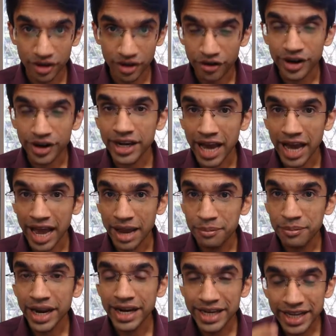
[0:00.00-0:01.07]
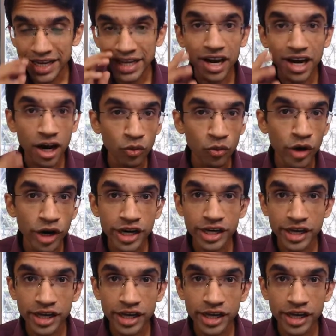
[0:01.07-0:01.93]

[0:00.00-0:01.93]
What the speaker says: All right. I'm getting a word